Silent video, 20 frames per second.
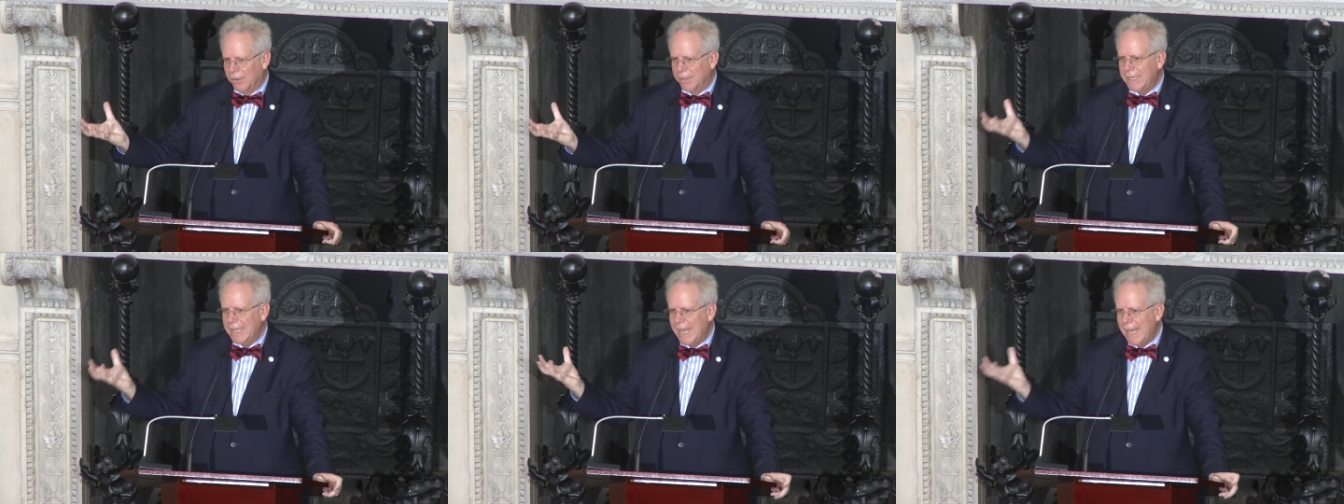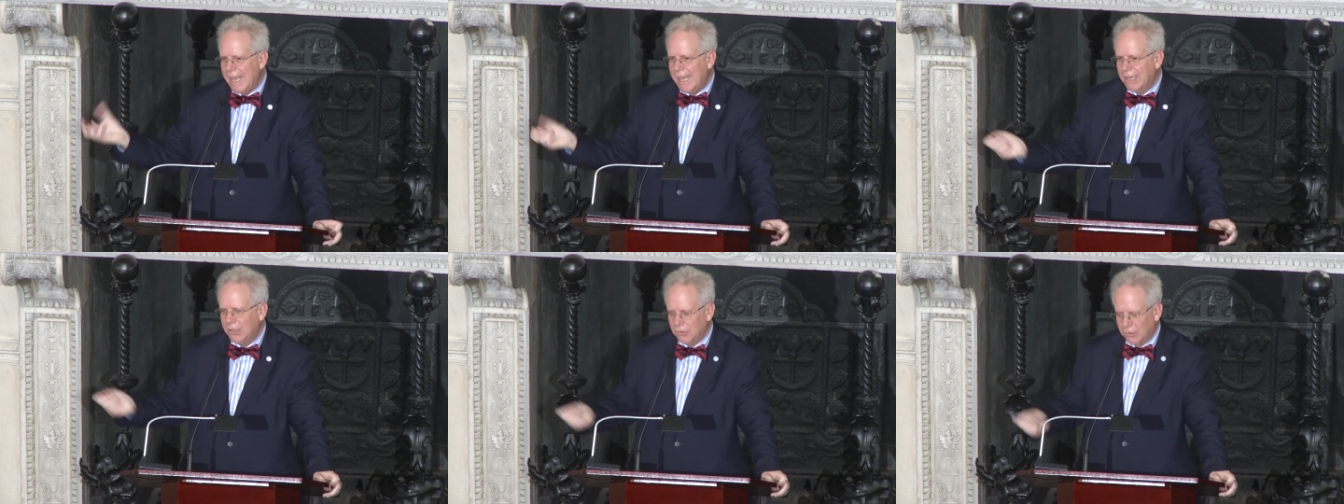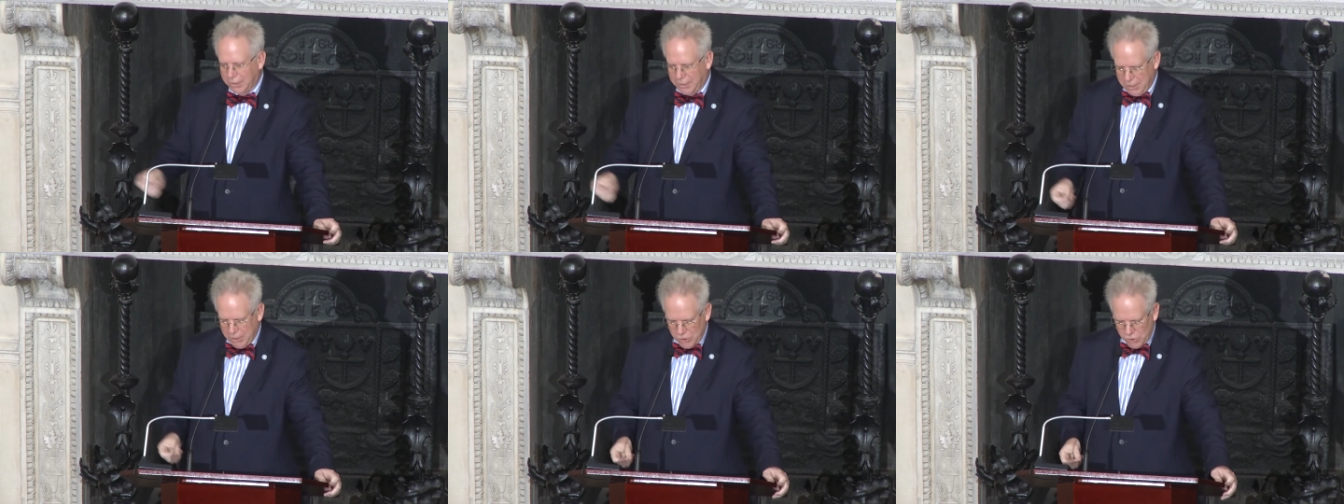the
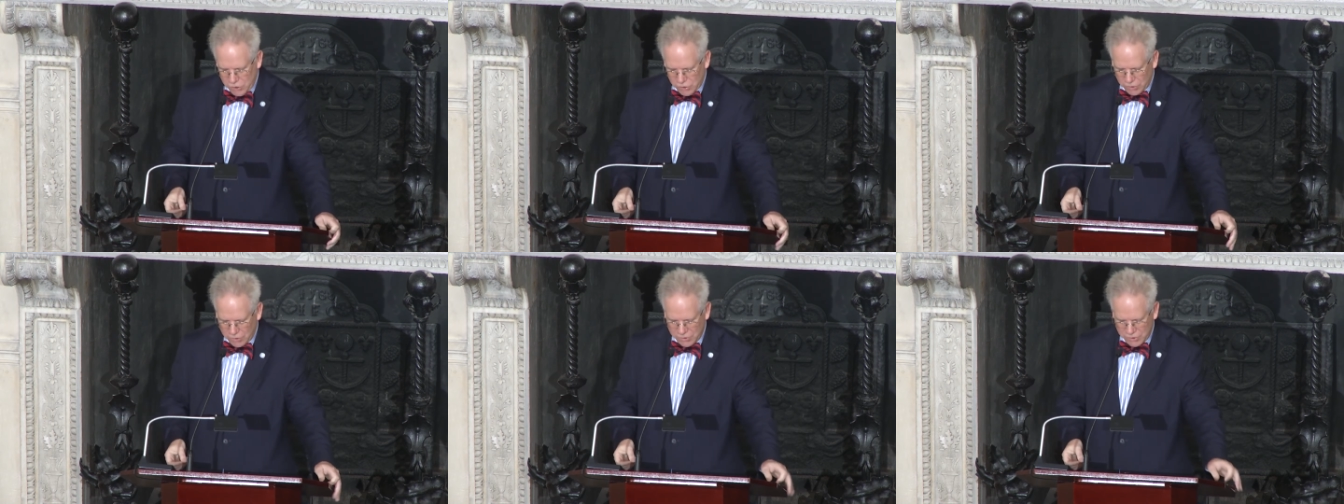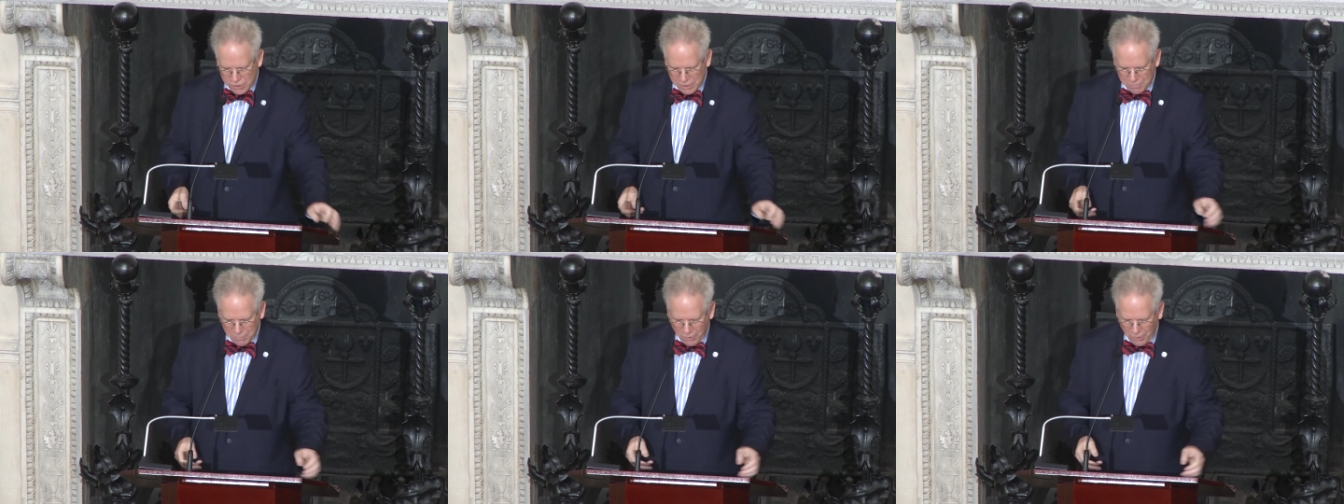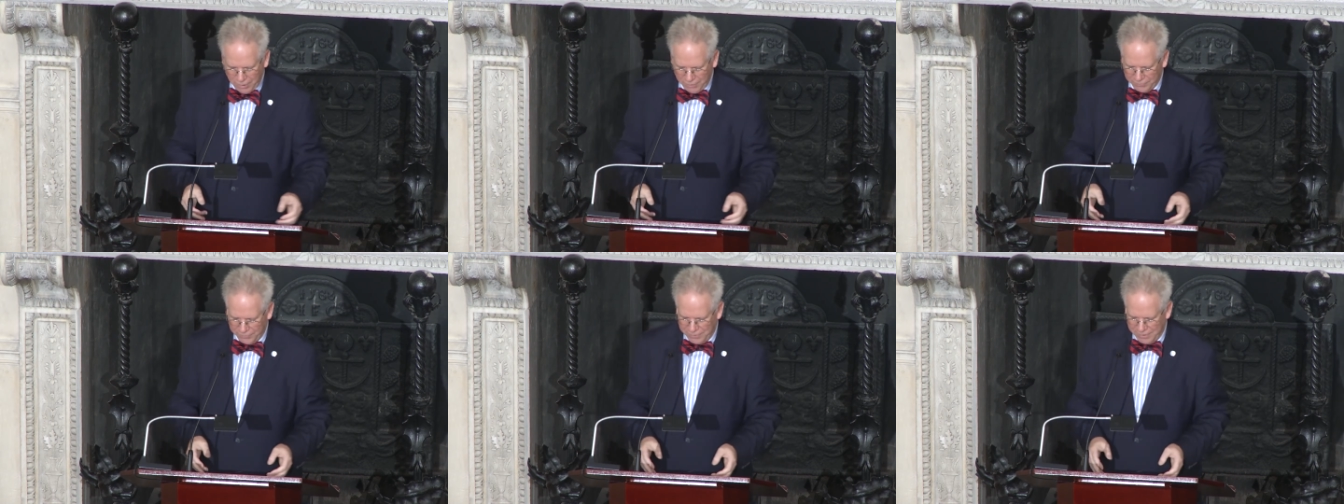Anglican church in
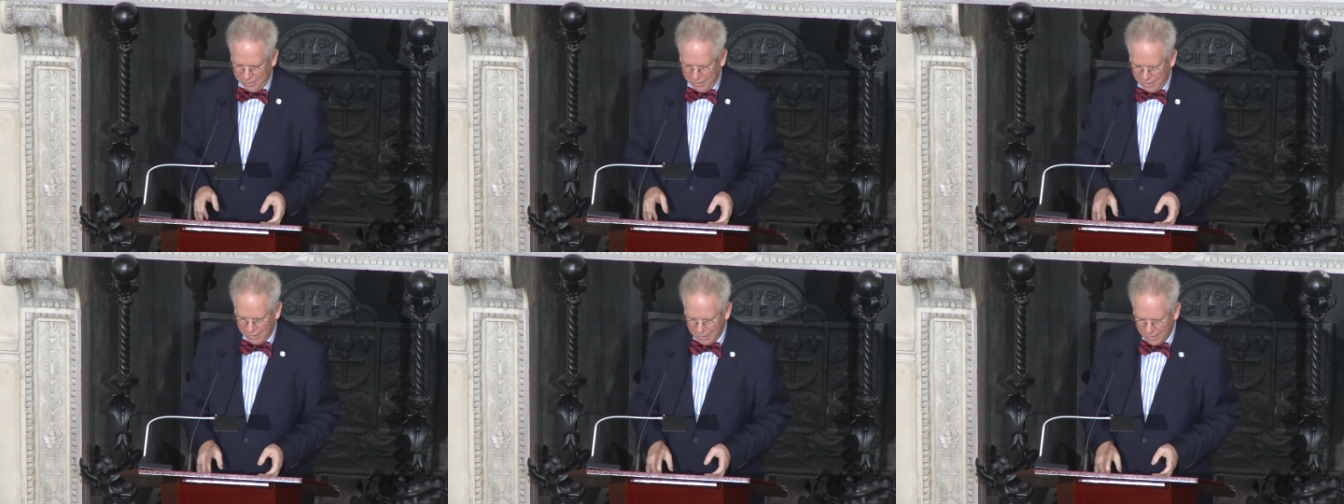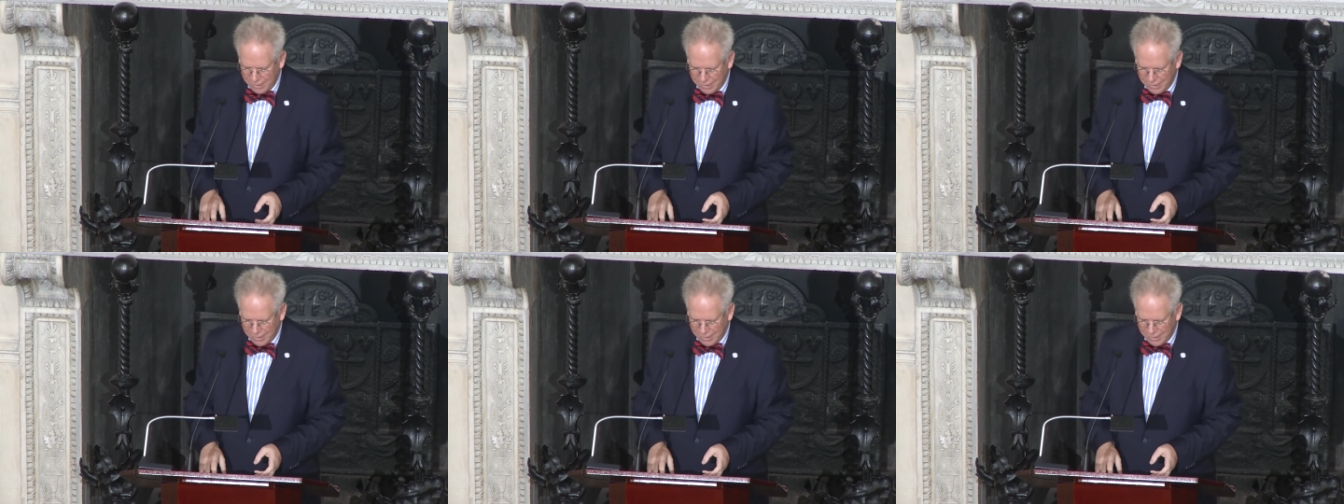Boston.